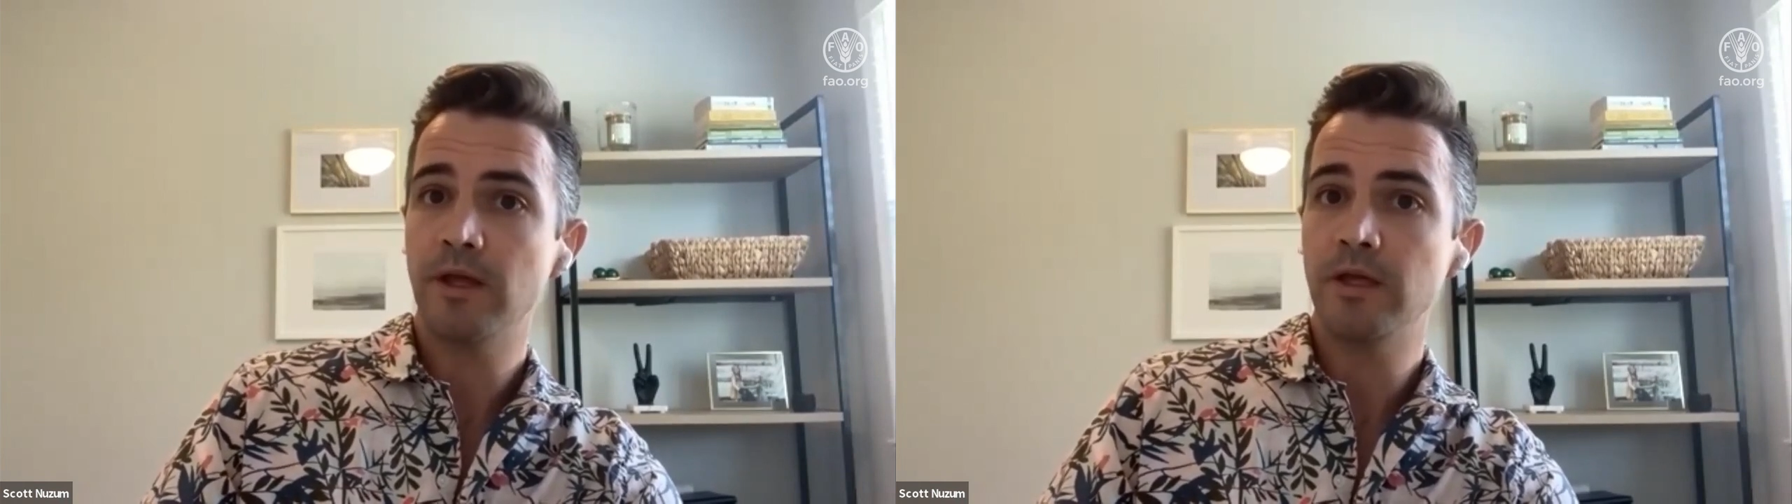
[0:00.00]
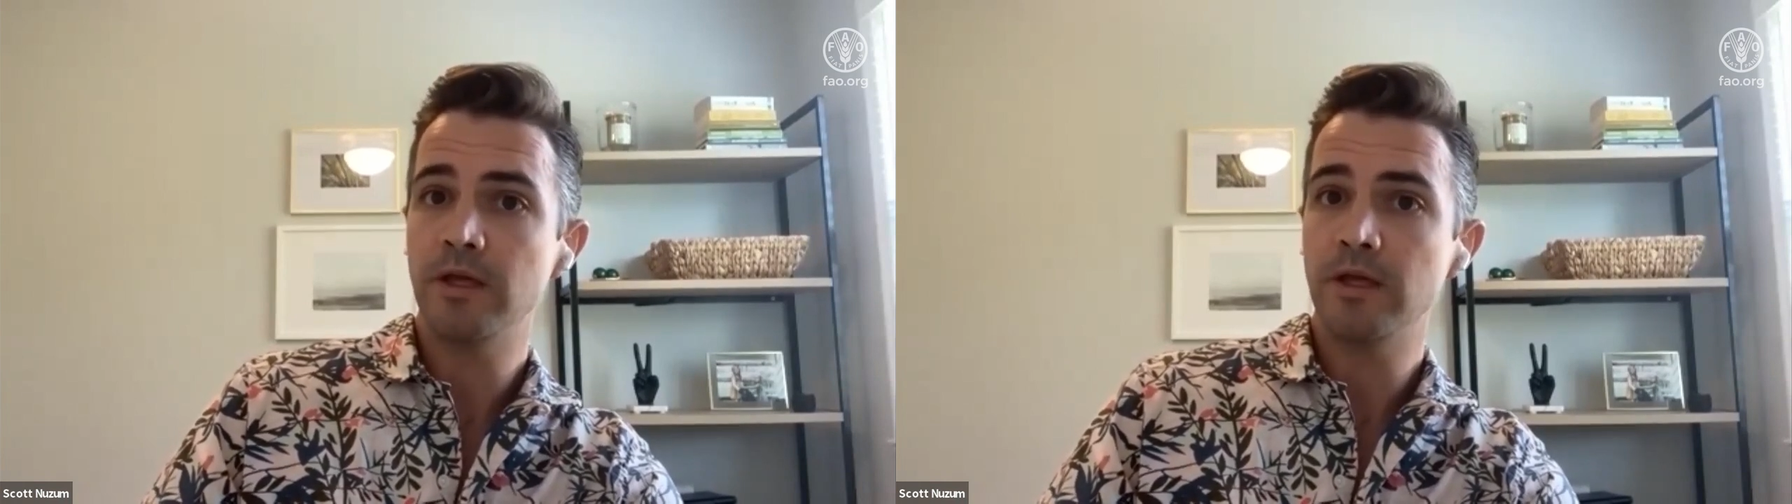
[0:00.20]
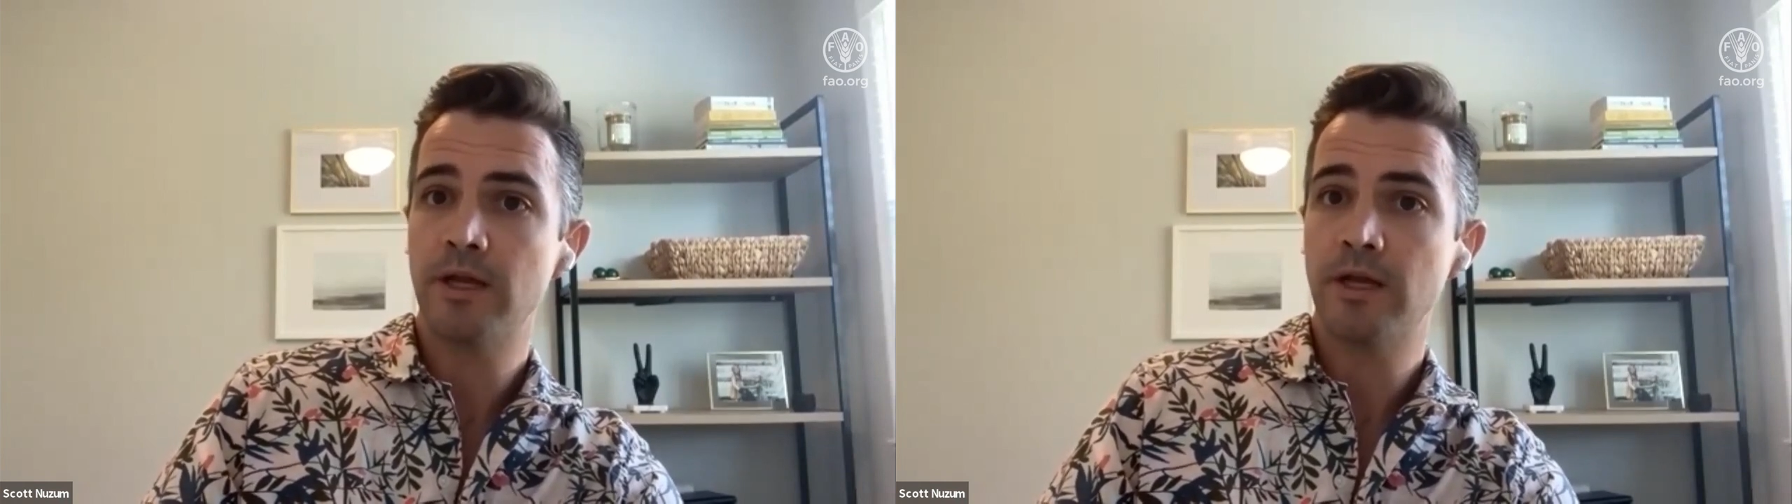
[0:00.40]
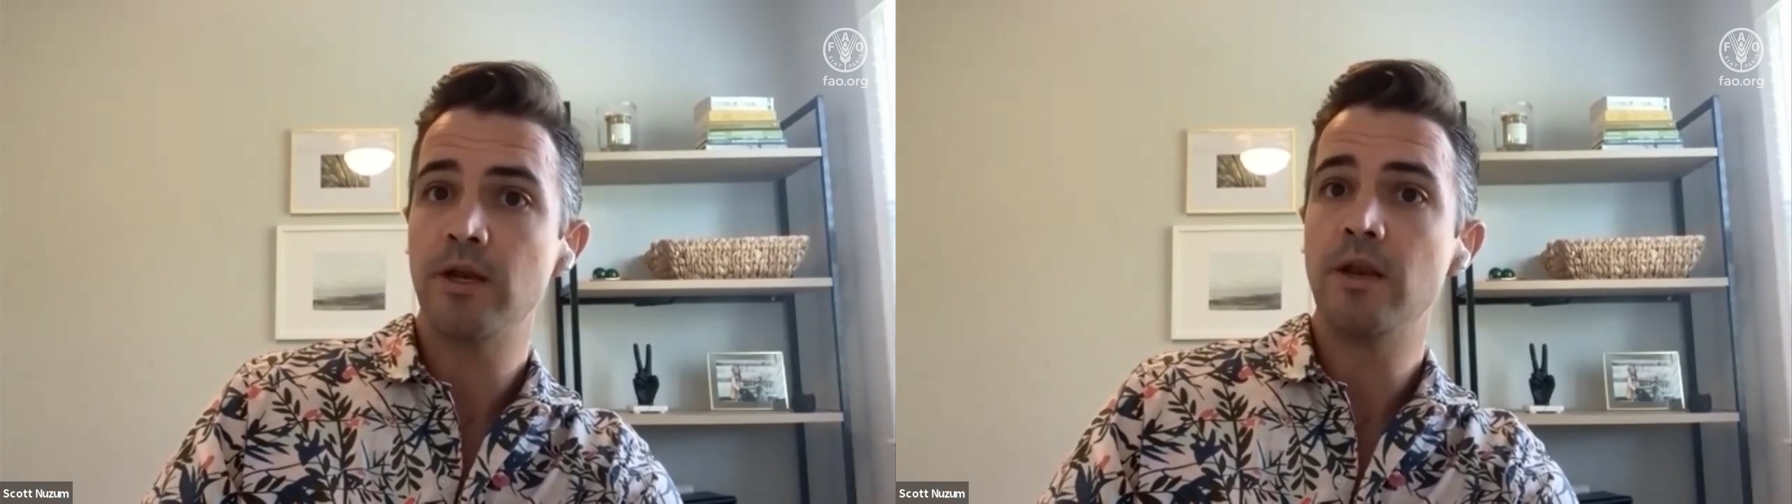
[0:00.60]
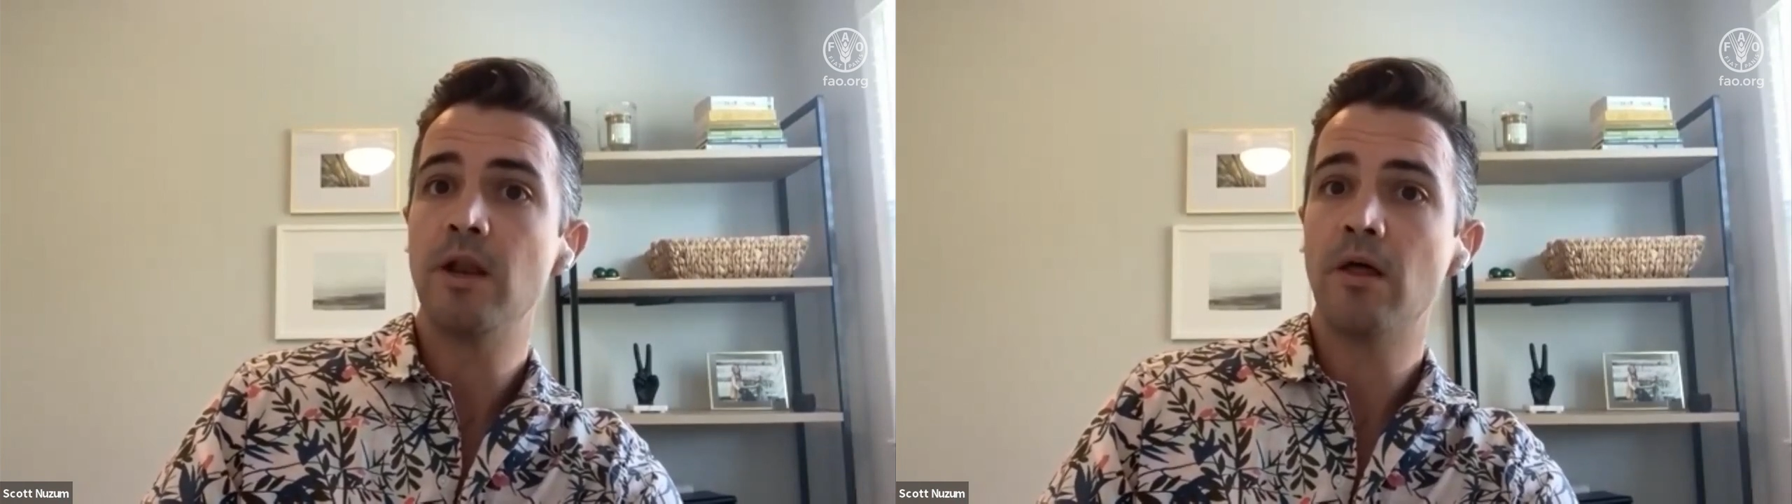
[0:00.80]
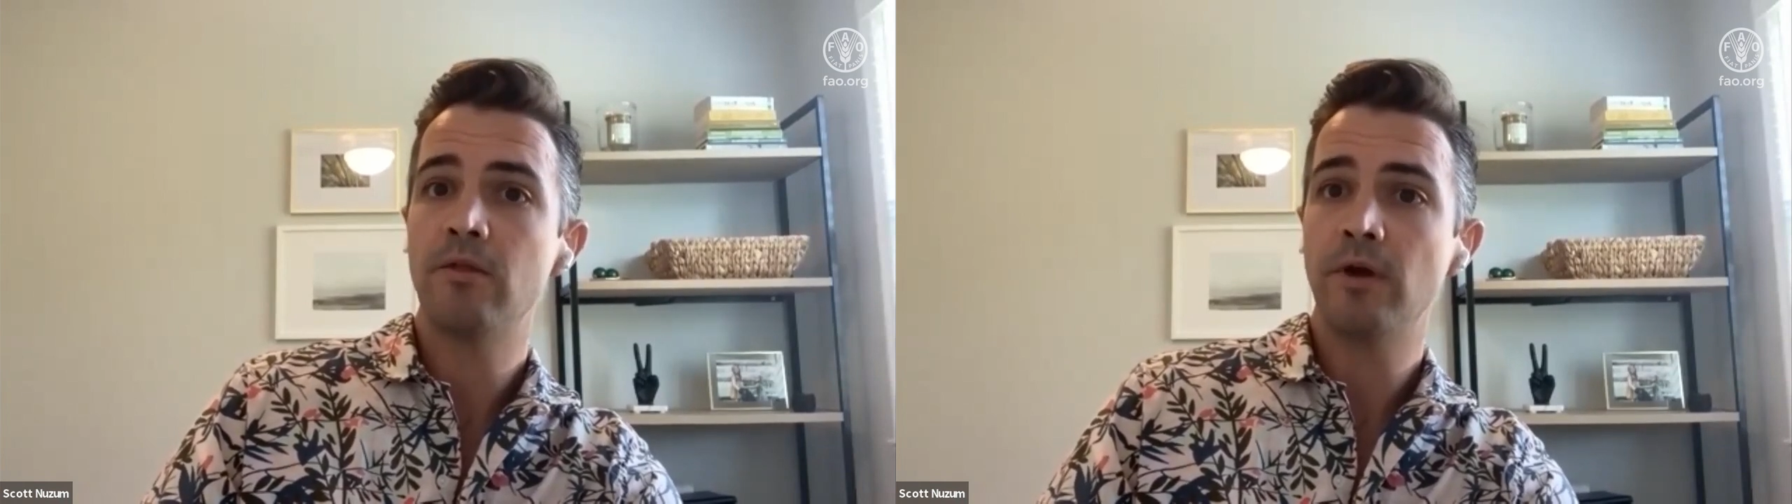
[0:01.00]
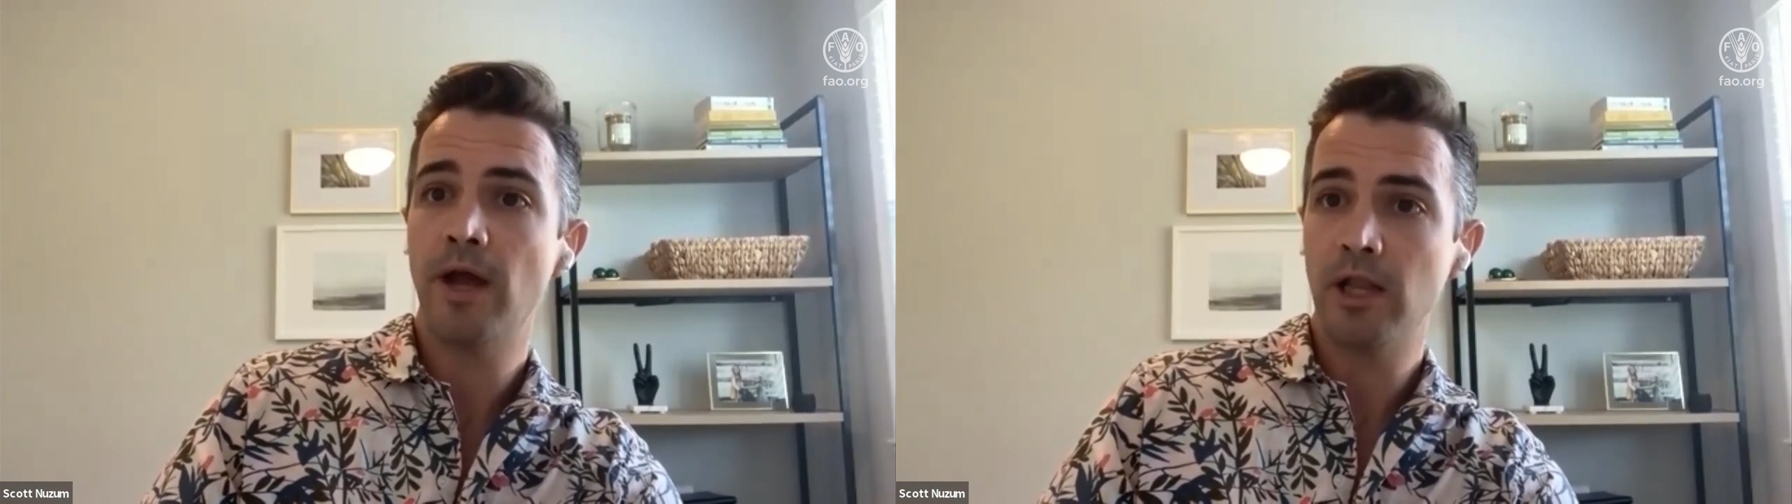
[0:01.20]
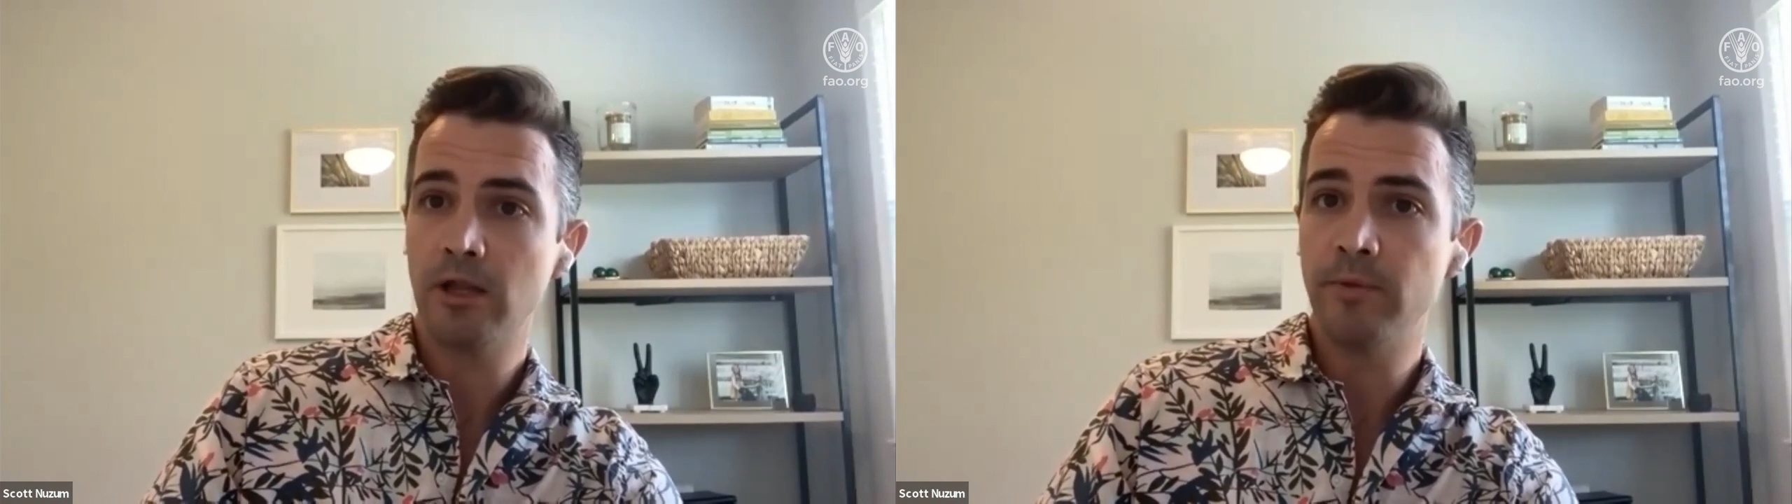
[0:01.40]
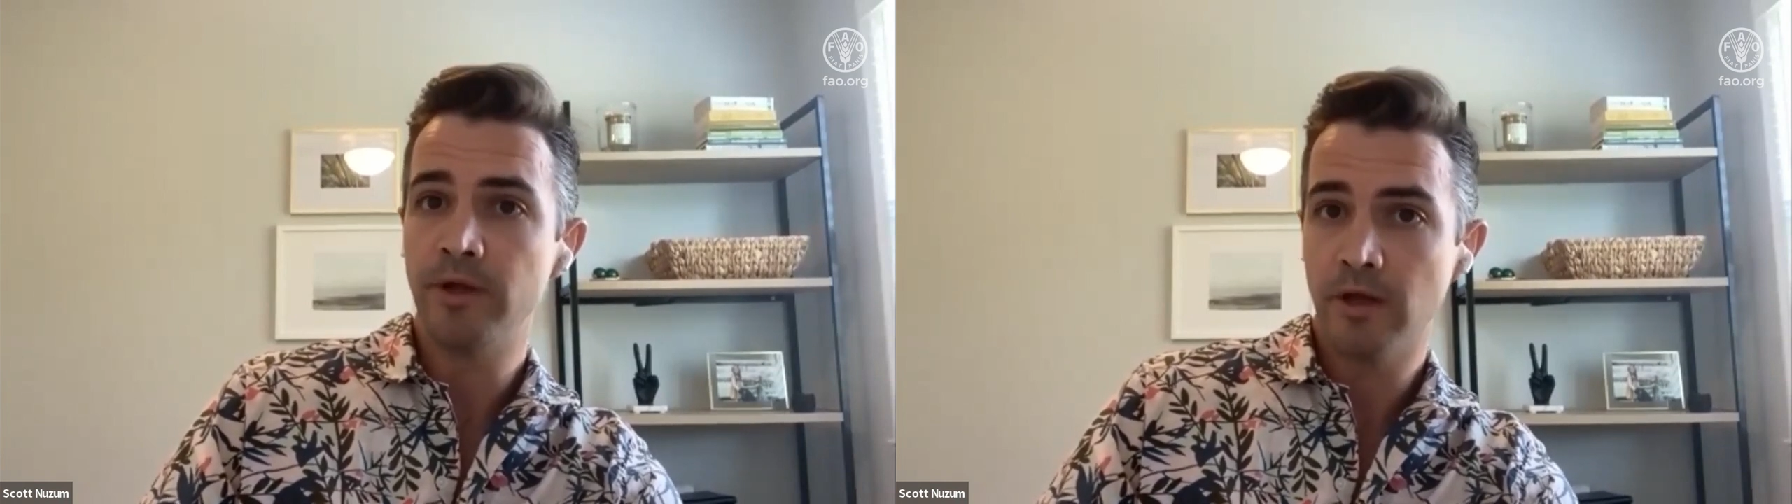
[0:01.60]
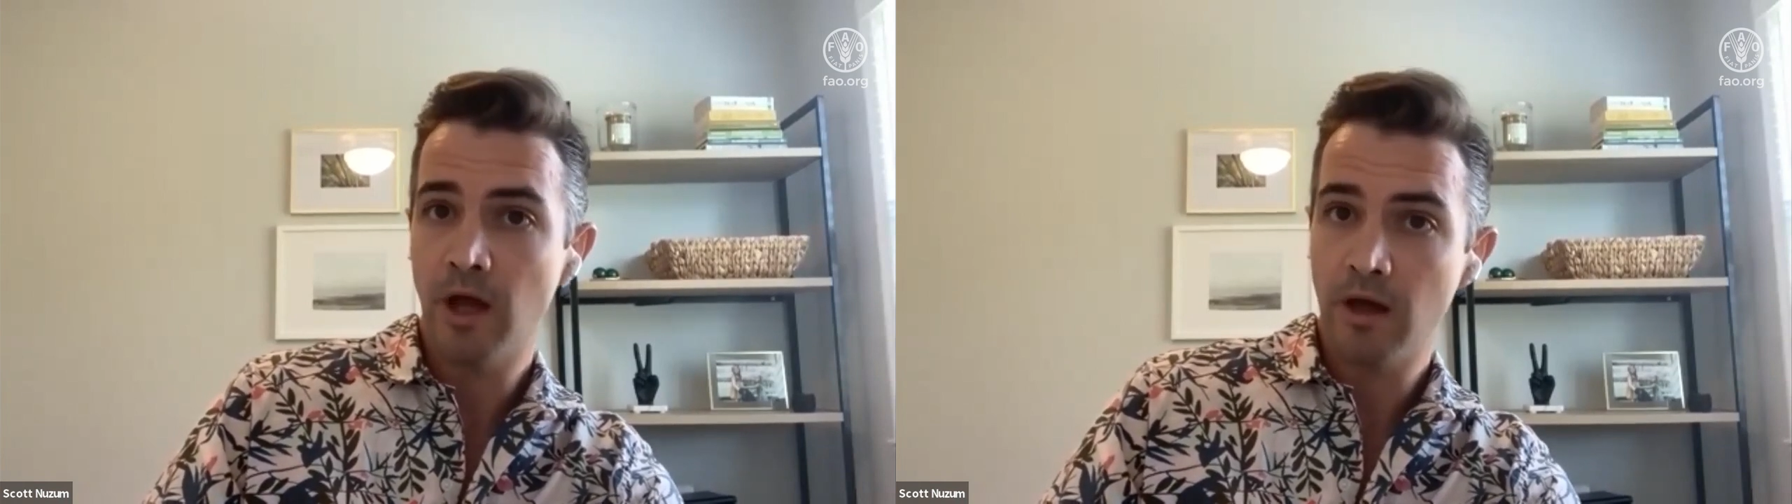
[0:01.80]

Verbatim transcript: taking yet another element